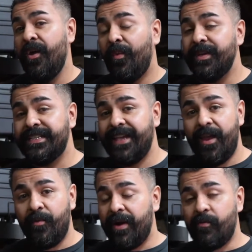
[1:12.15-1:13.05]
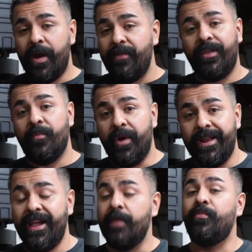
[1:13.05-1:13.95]
Once again, whatever rifle I'm
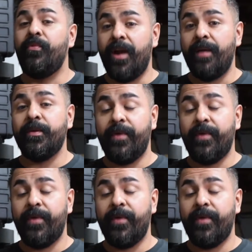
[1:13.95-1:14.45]
running, I'd probably